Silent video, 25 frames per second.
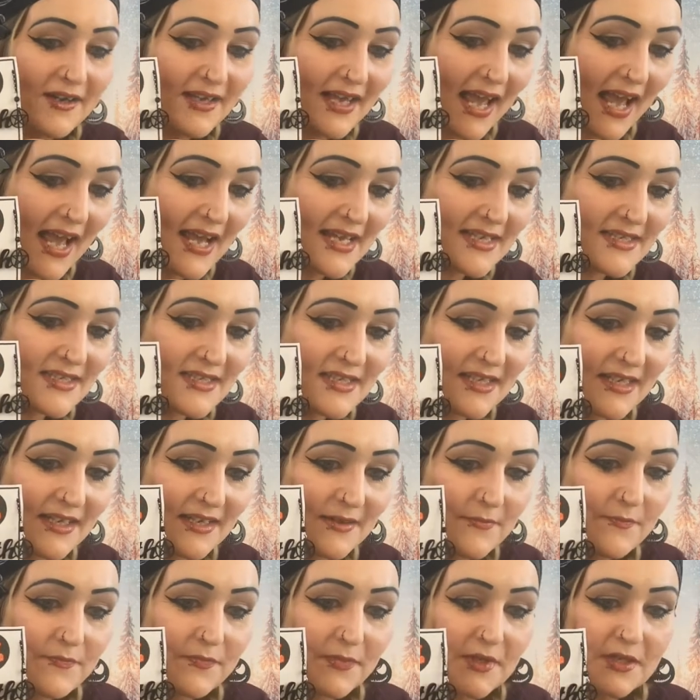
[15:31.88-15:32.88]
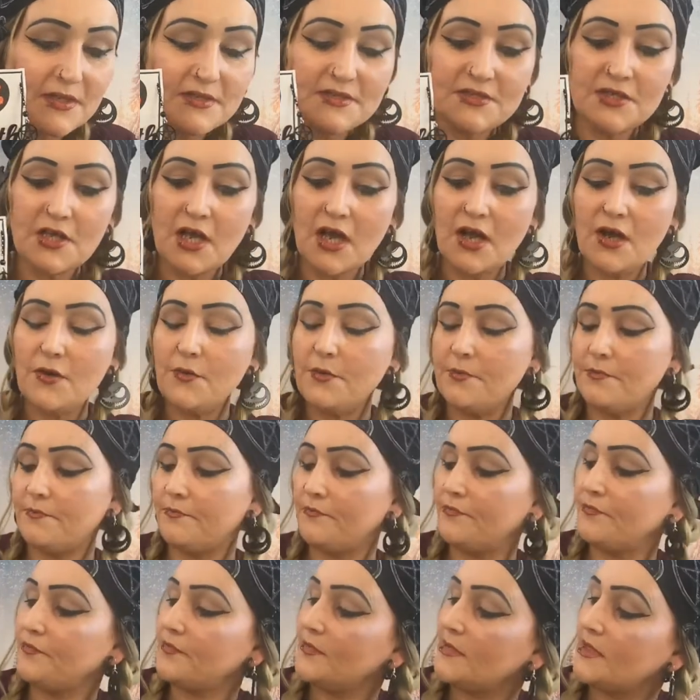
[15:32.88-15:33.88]
Guys, so,
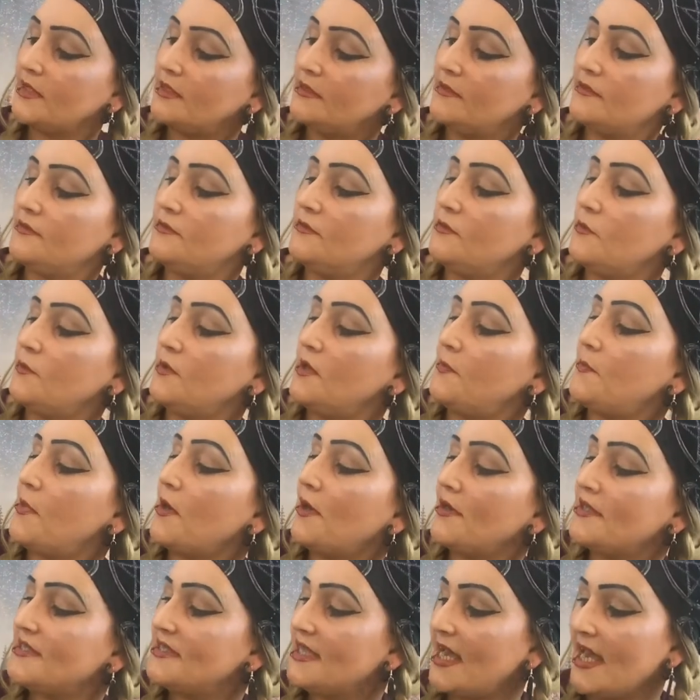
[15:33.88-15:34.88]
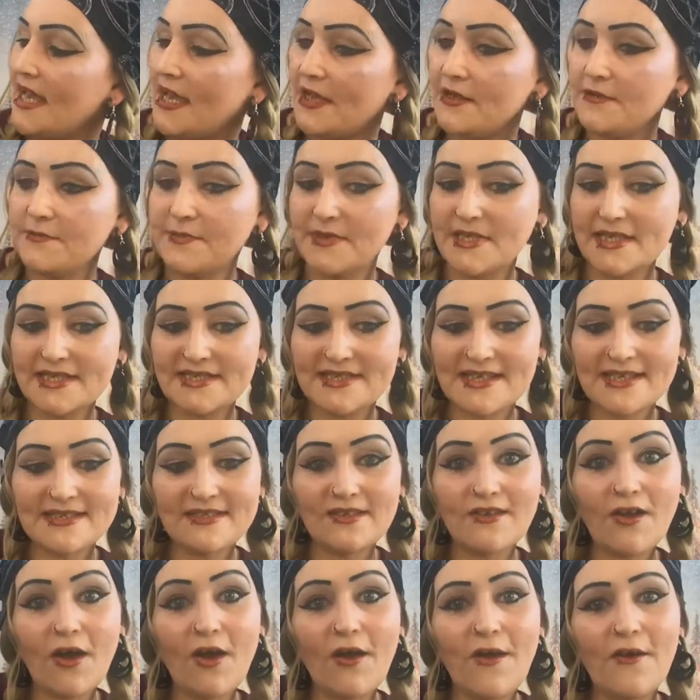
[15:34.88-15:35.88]
don't want to point it out, but it says
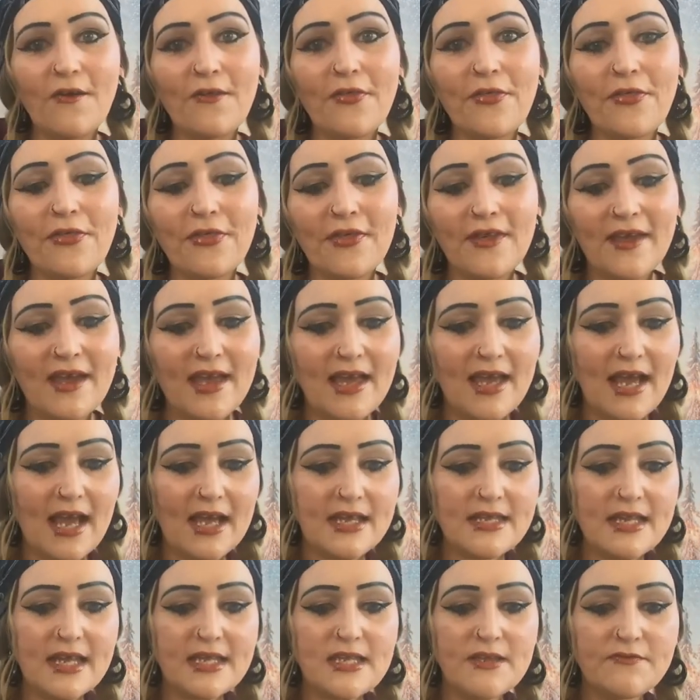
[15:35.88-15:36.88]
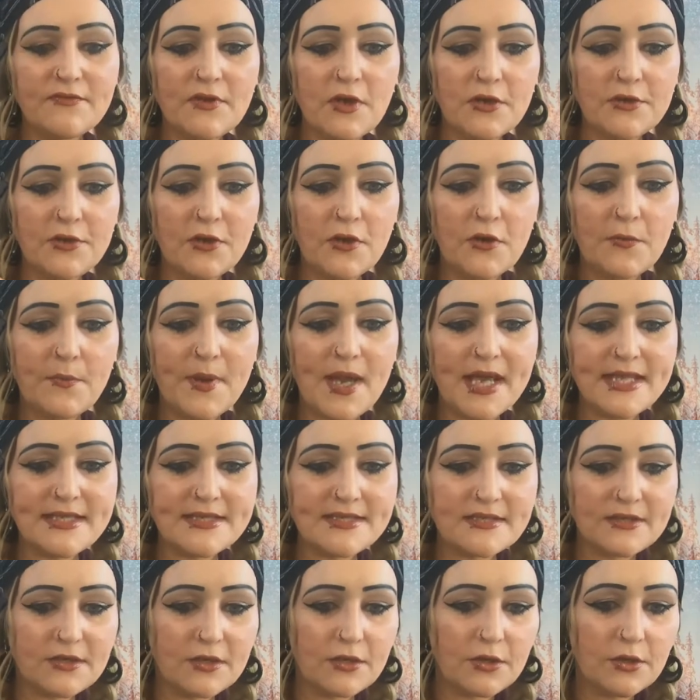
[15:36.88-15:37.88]
goth. And then you've got your
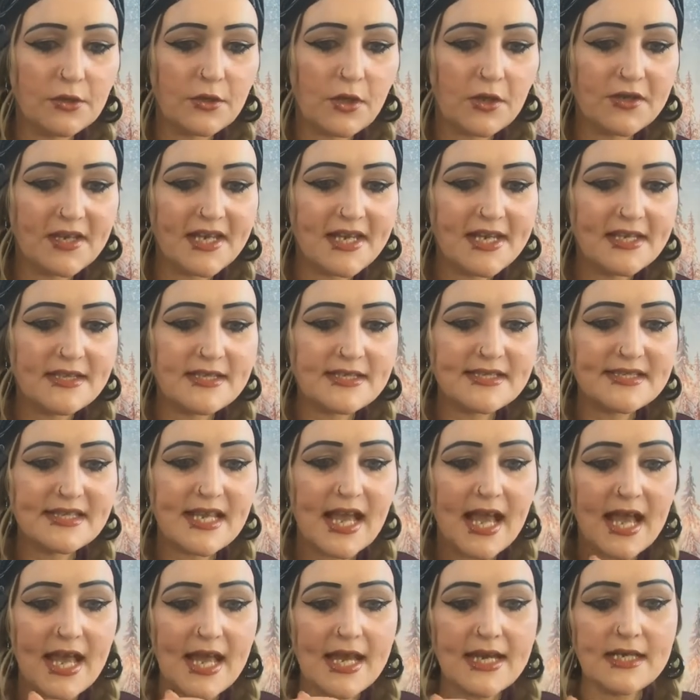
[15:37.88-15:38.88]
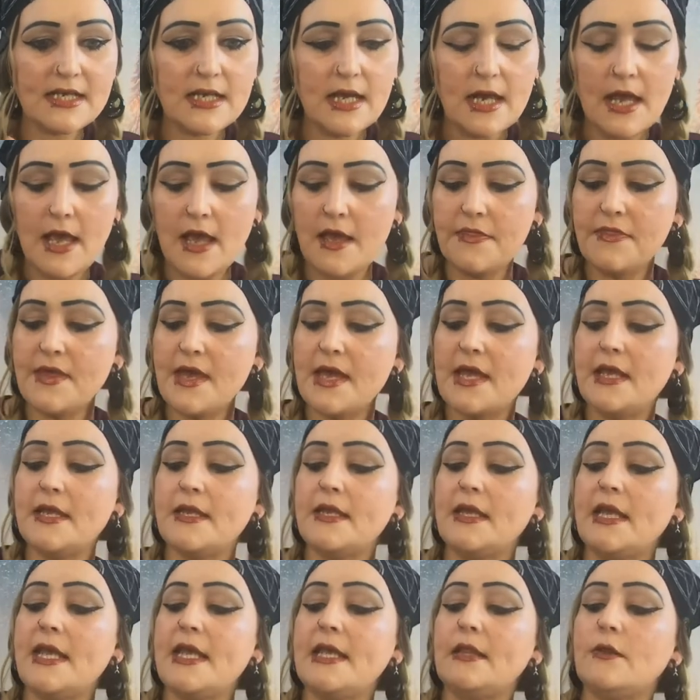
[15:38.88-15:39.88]
pentacle on either side. And
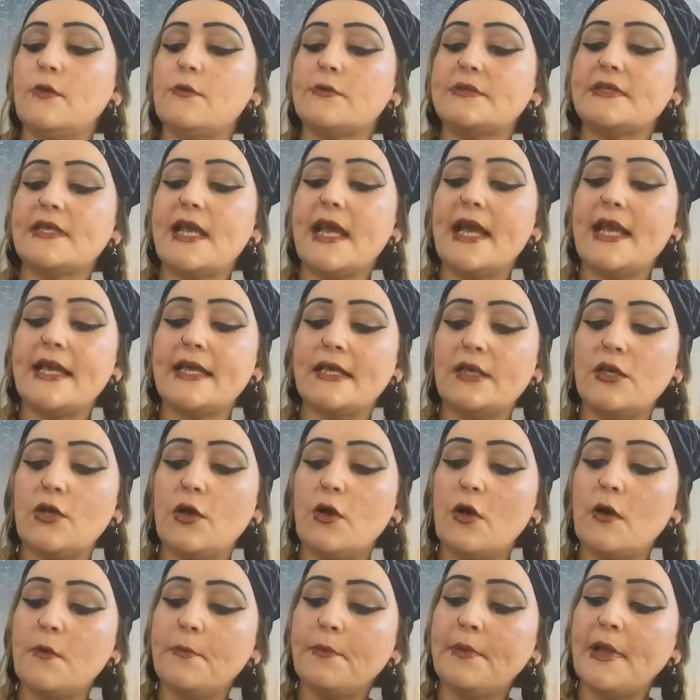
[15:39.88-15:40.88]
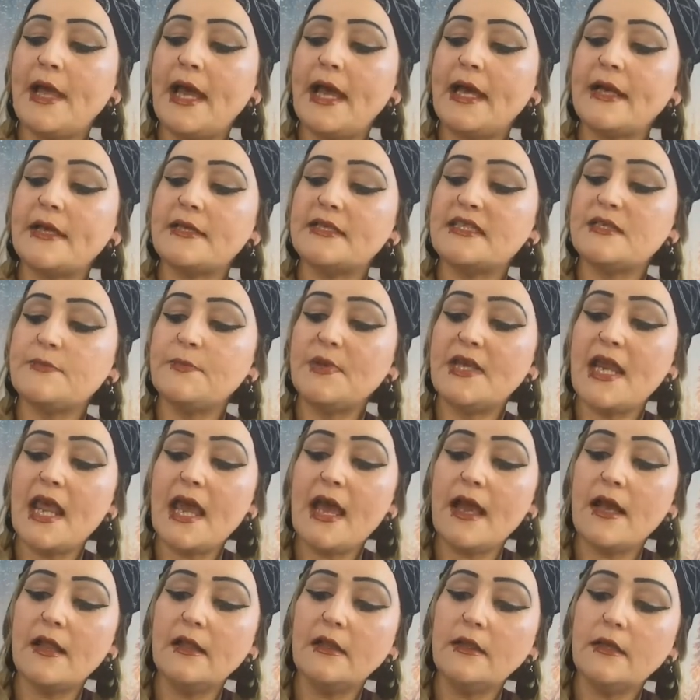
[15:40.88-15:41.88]
then it looks like your black
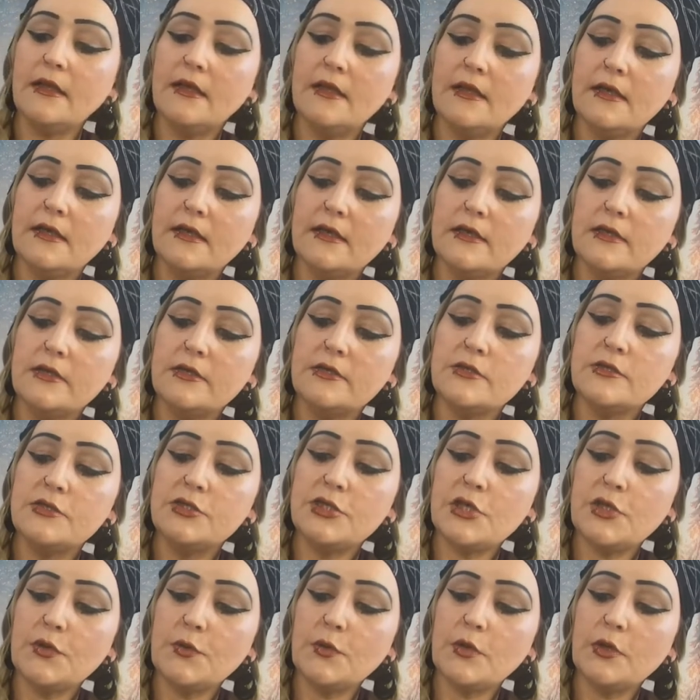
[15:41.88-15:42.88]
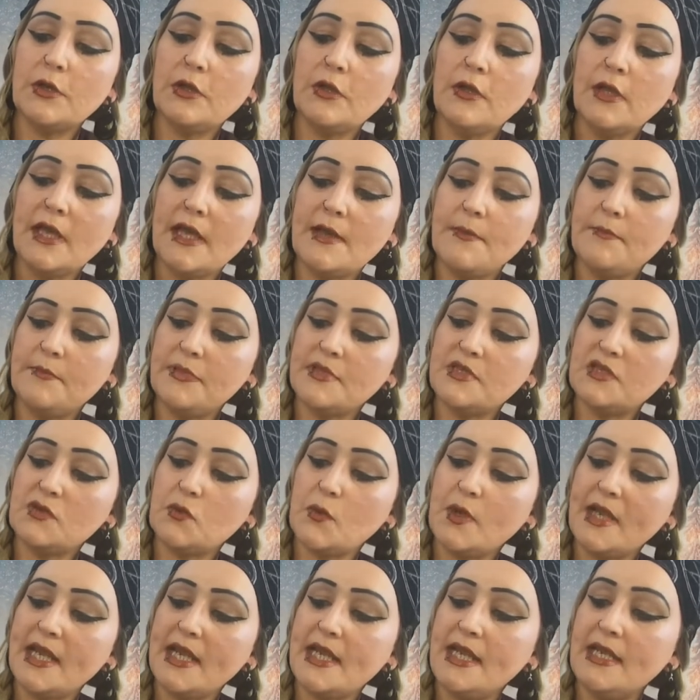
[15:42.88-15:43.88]
spinel jewel in
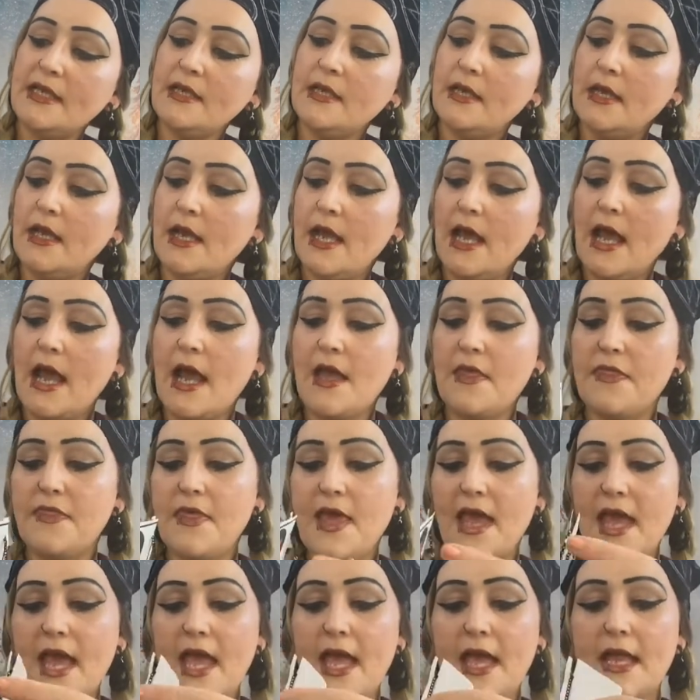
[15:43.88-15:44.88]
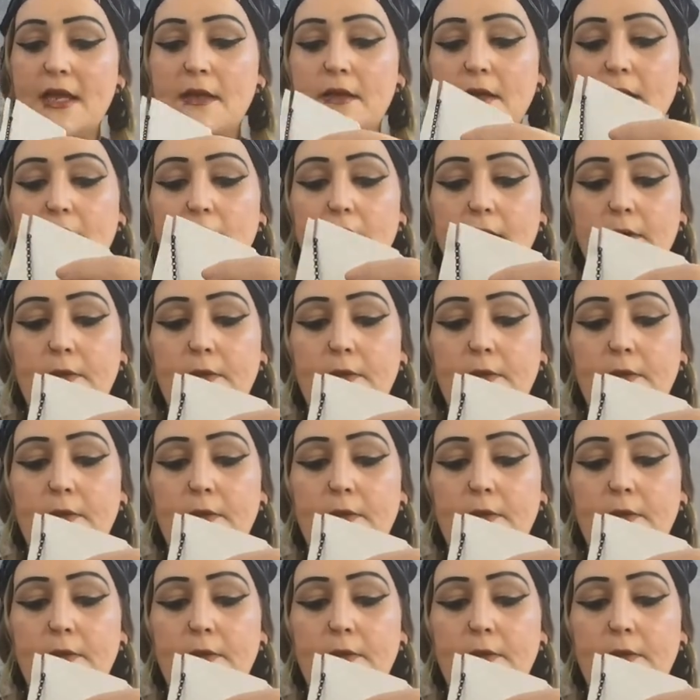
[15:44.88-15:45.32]
between. And then